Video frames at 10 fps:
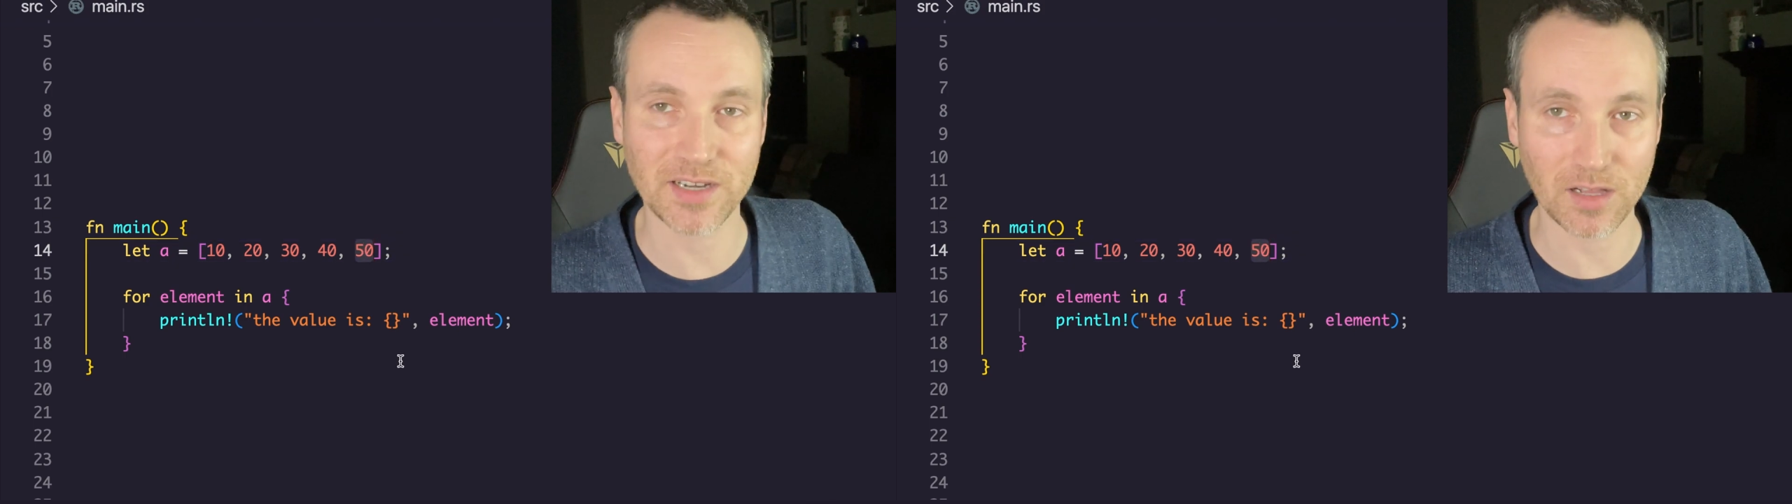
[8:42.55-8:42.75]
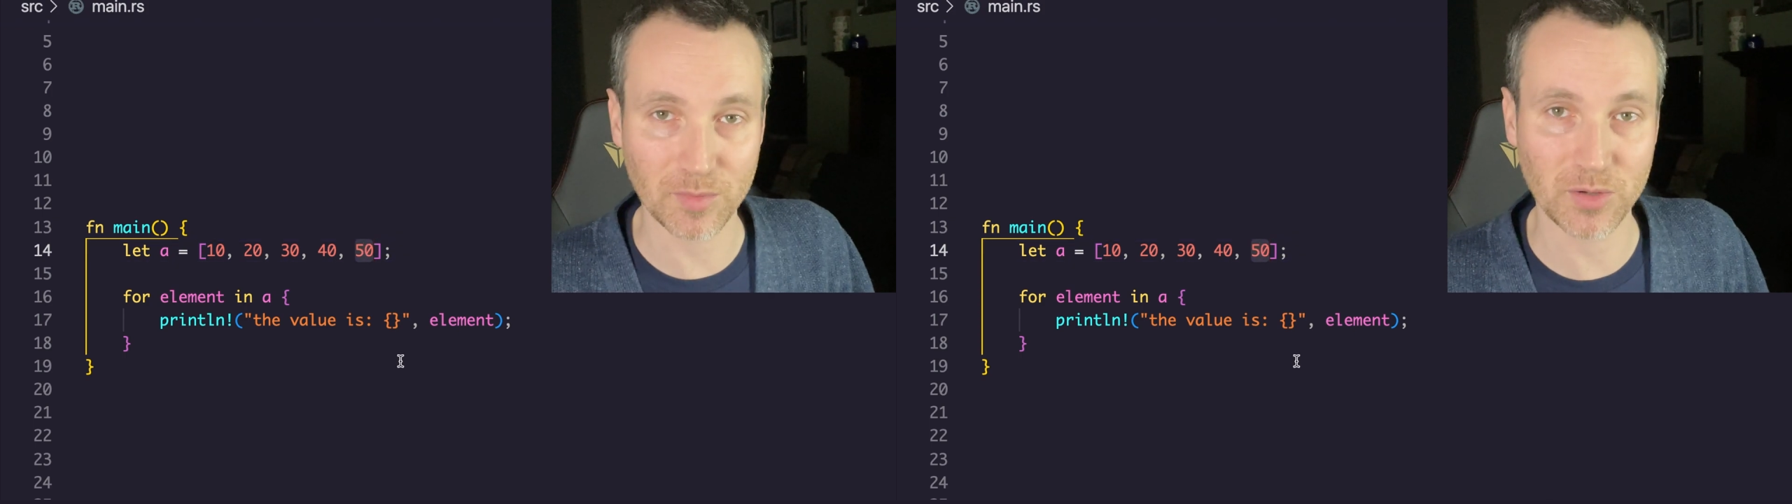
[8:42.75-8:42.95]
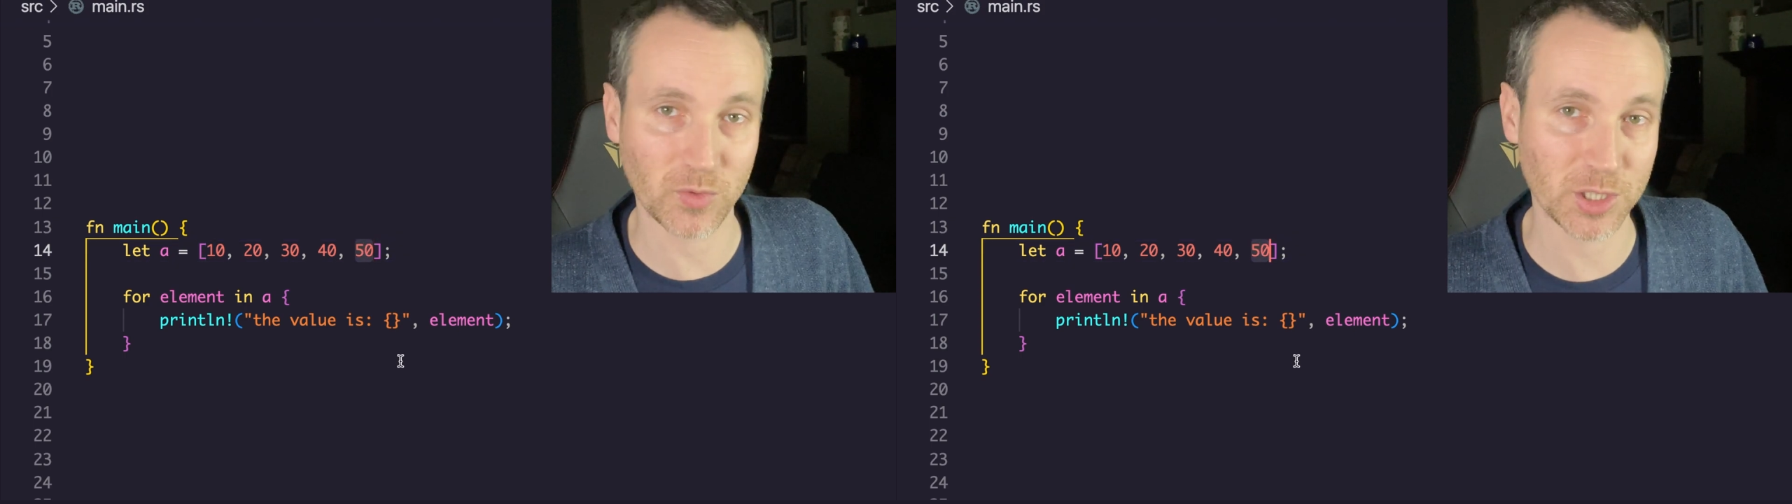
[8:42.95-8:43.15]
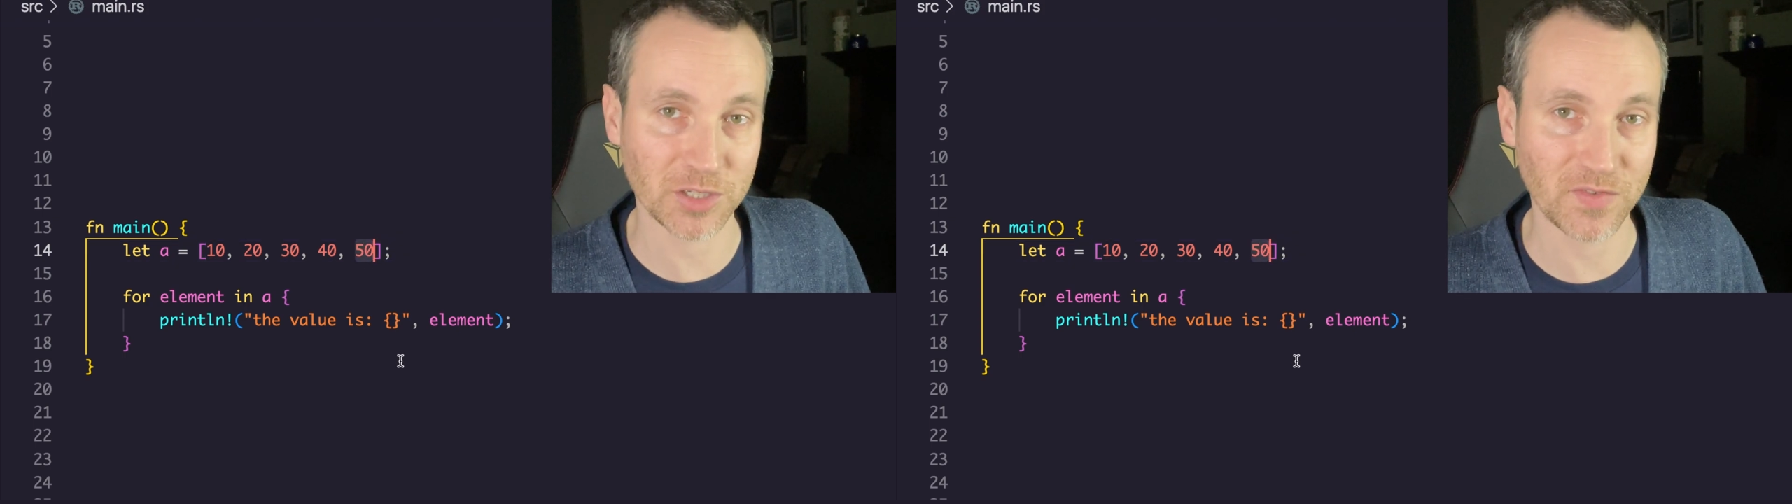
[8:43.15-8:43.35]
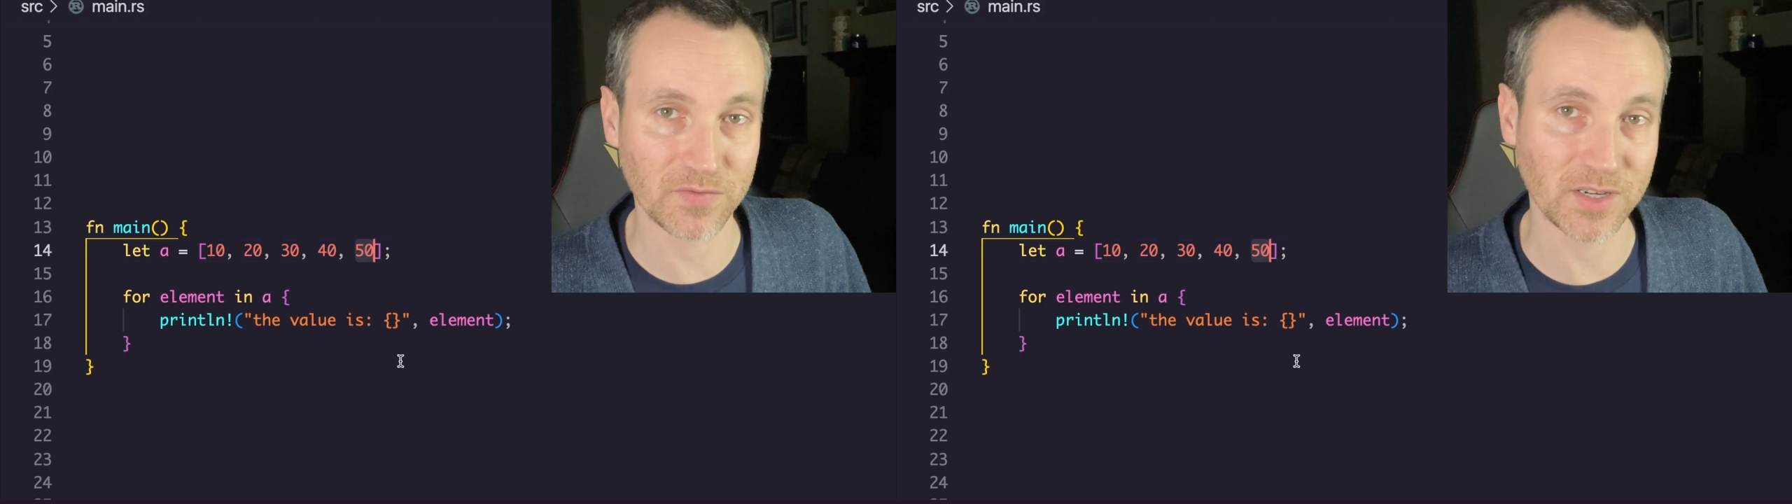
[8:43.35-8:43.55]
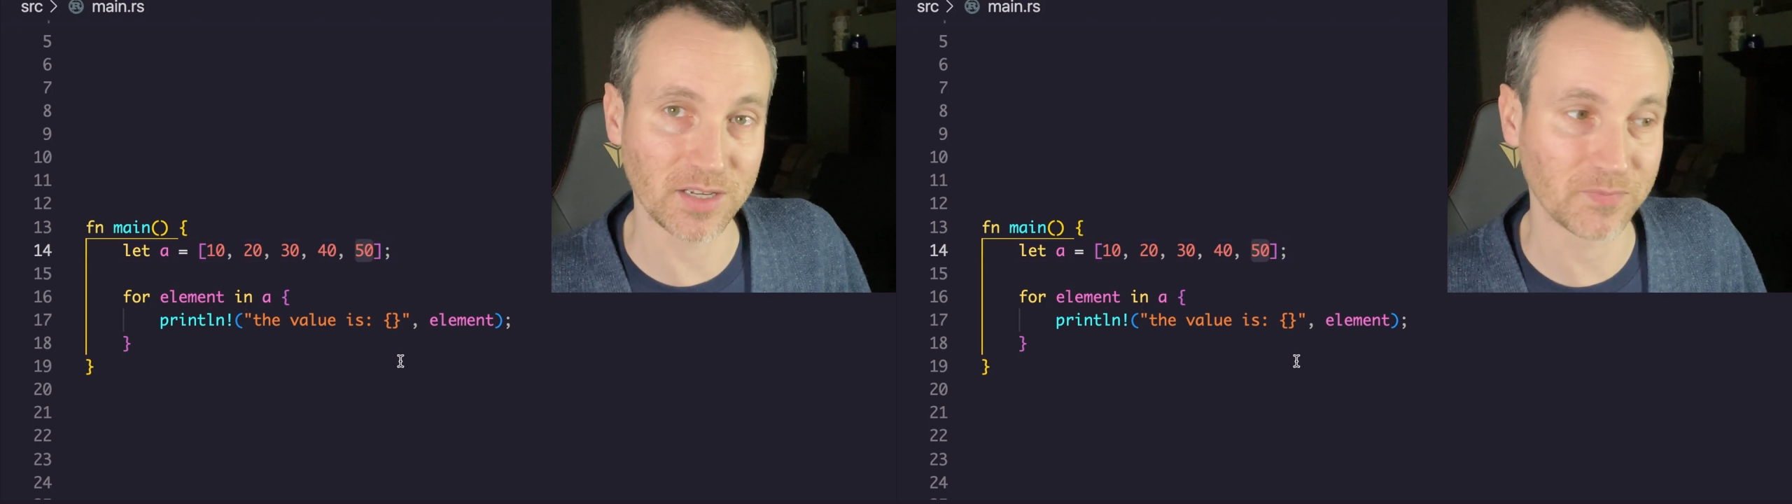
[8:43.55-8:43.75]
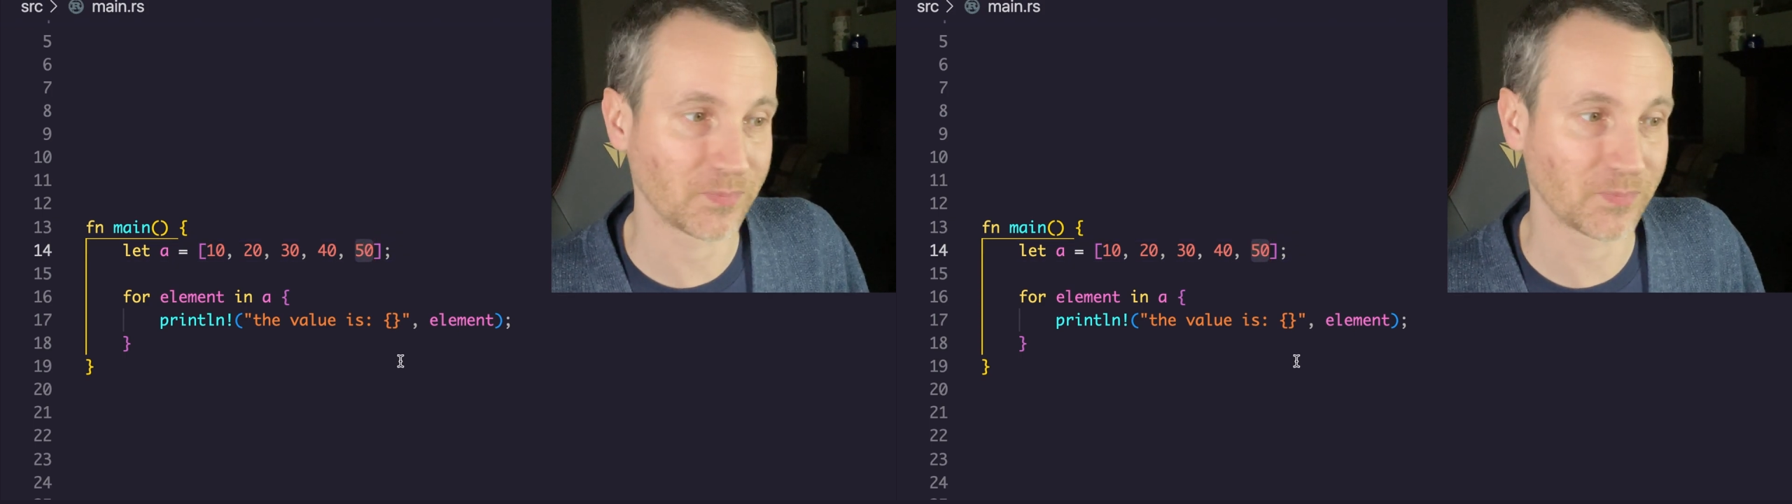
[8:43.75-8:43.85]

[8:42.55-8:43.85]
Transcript: element, which is fifty.